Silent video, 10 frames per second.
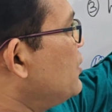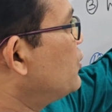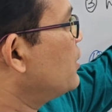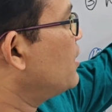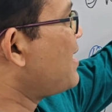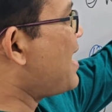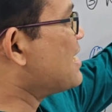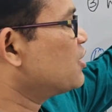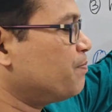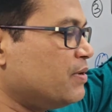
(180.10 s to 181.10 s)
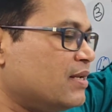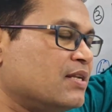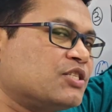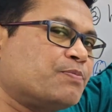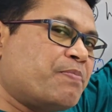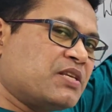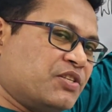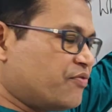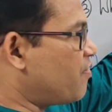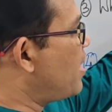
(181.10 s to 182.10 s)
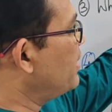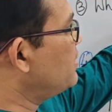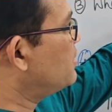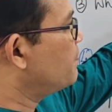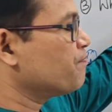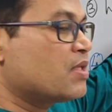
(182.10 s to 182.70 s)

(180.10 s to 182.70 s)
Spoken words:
teacher has been specified,